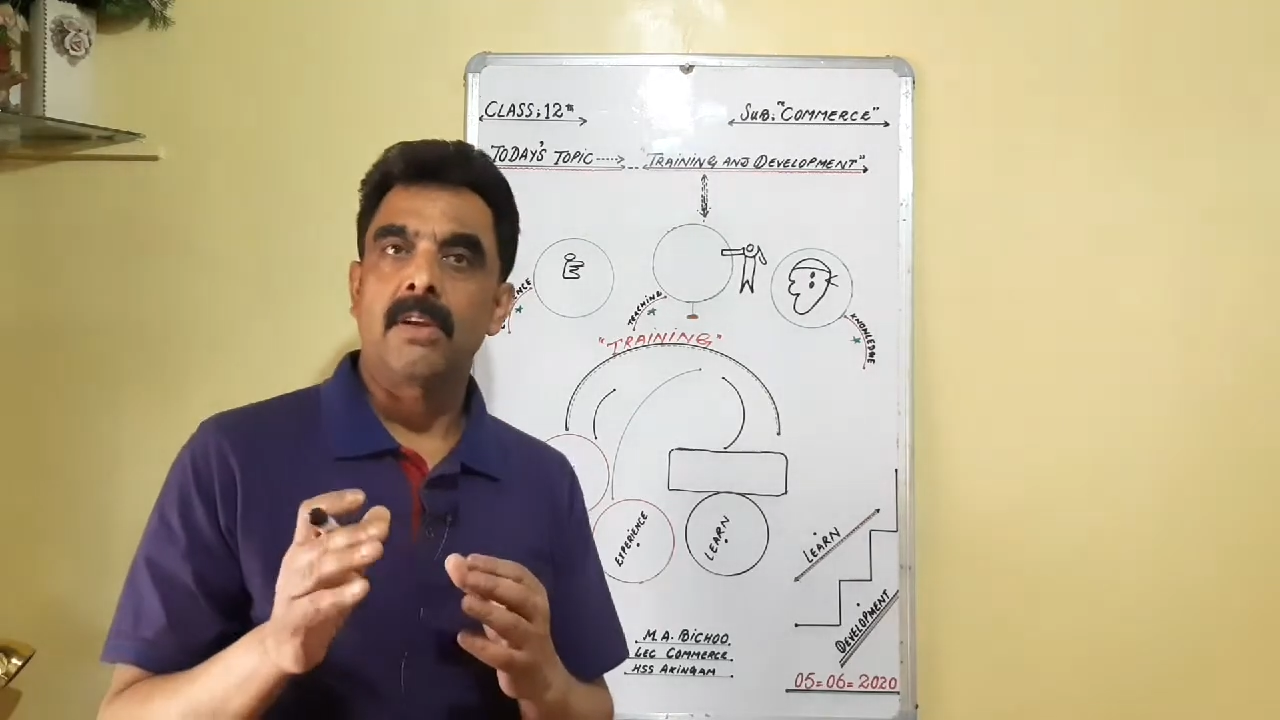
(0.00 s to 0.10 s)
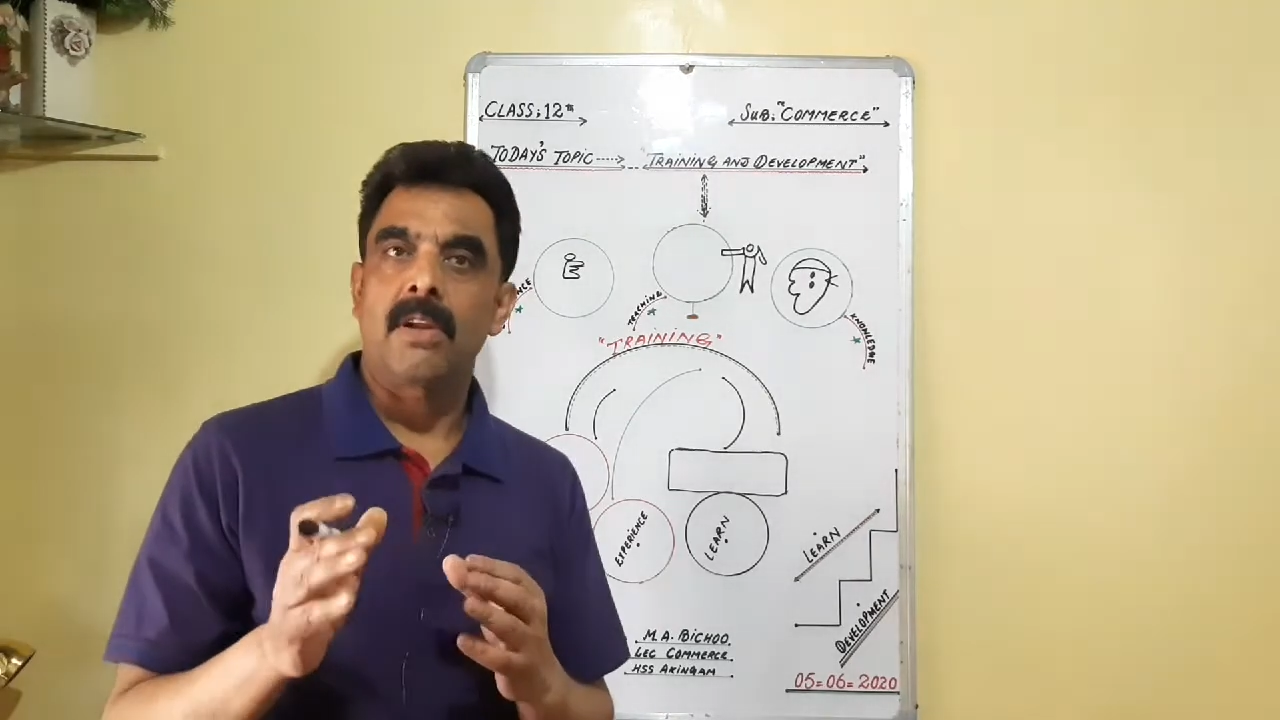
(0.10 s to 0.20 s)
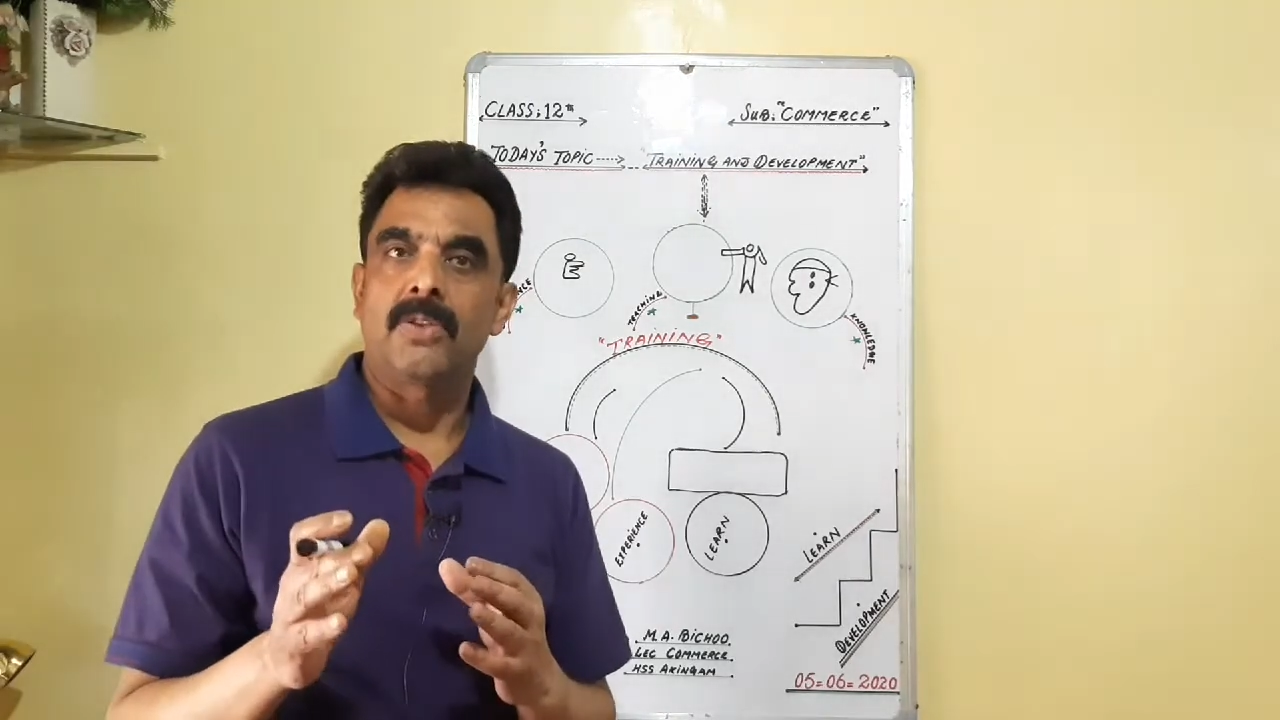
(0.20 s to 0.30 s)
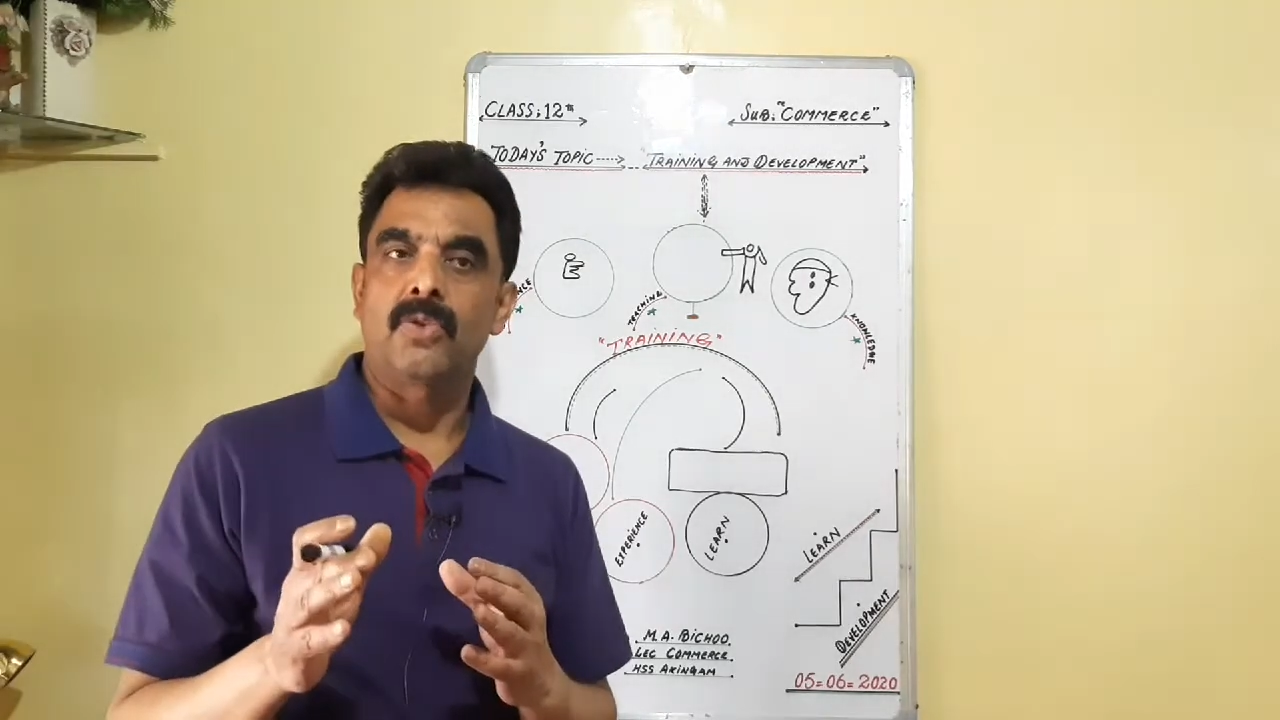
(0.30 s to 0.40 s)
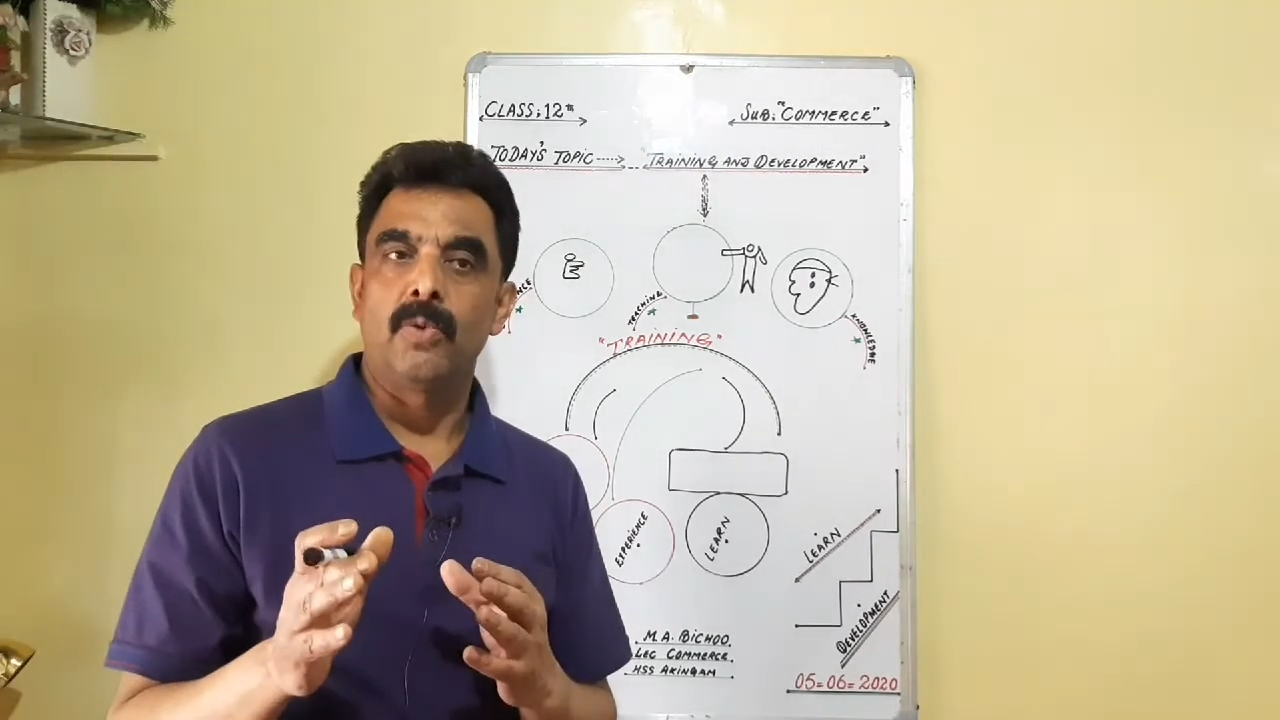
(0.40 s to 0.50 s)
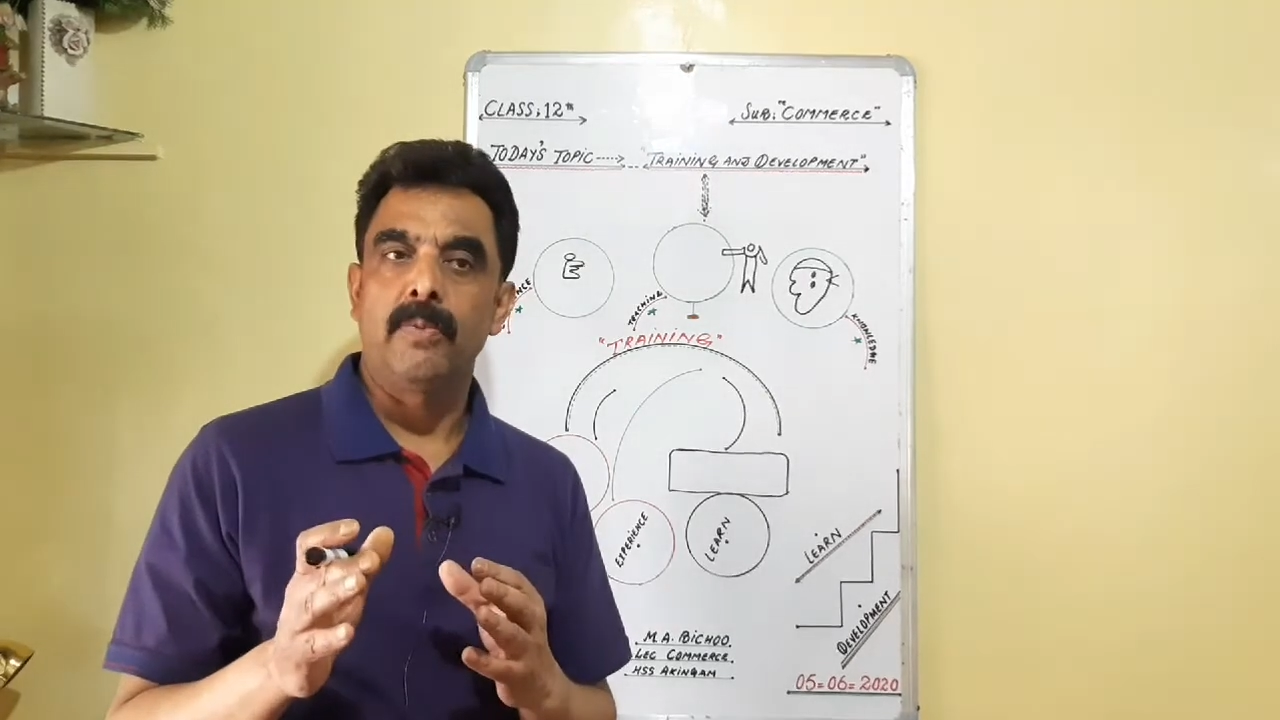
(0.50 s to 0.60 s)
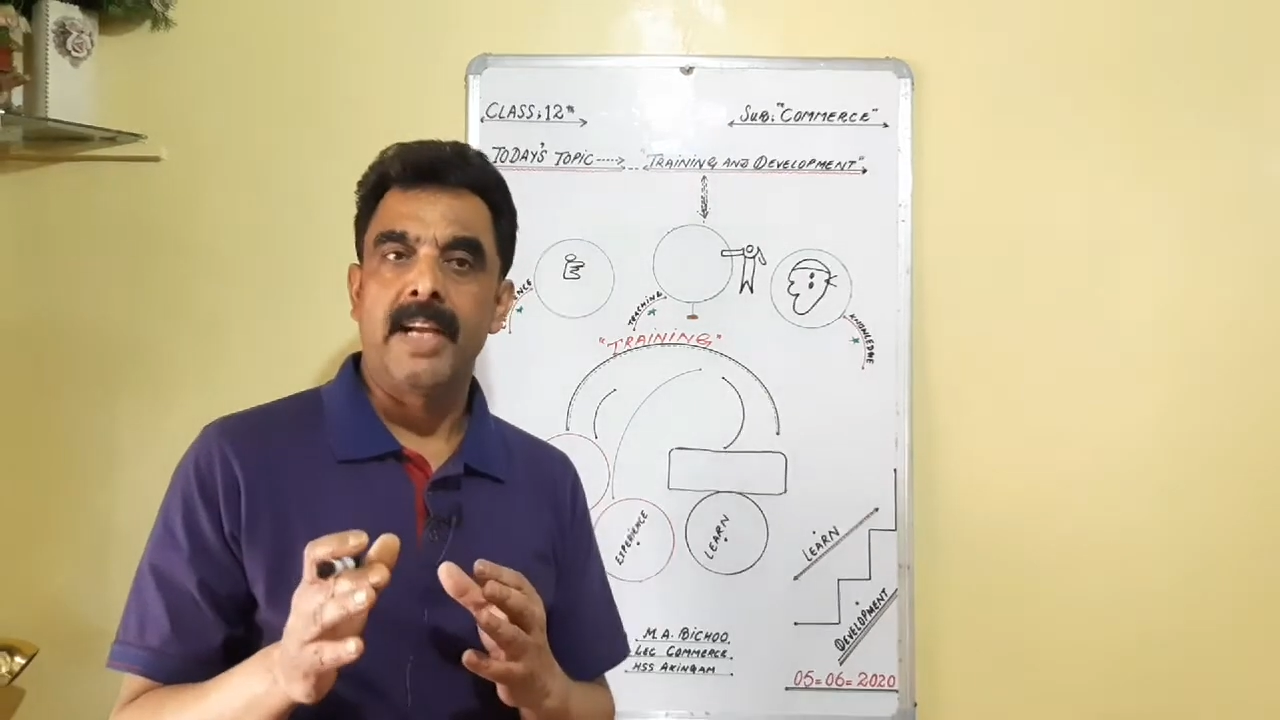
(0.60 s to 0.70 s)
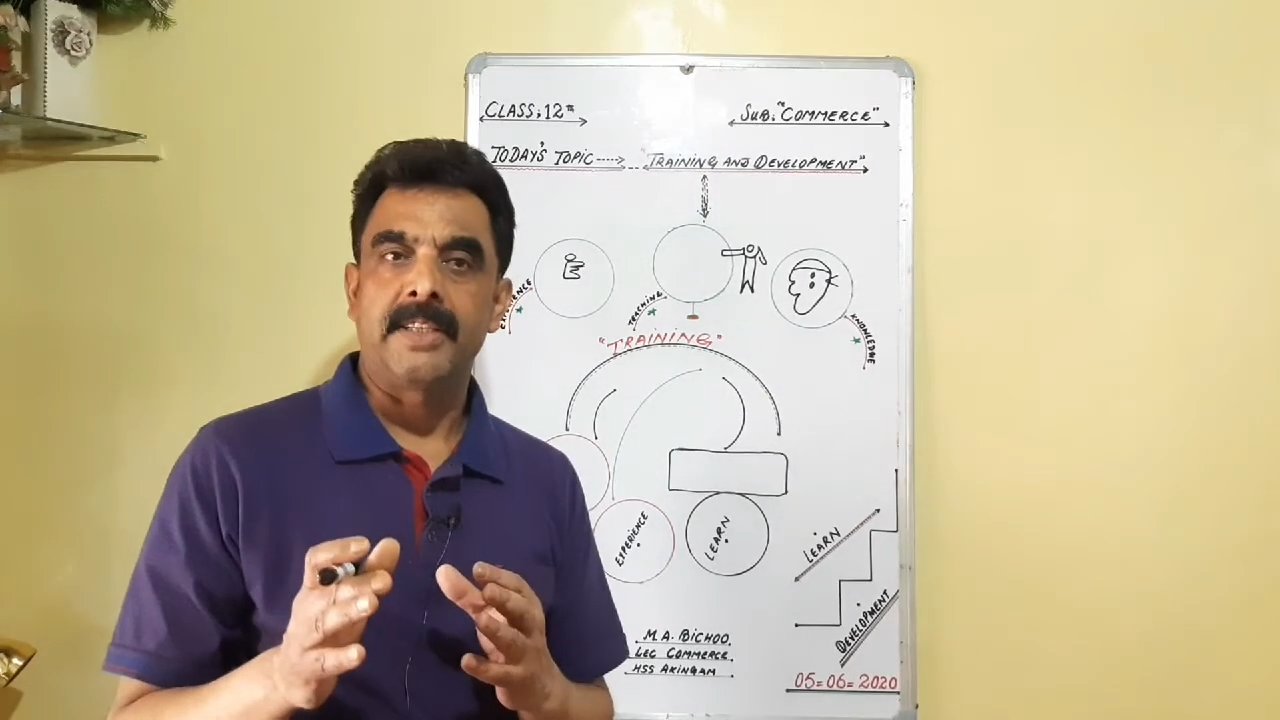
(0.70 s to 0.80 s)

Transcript: classroom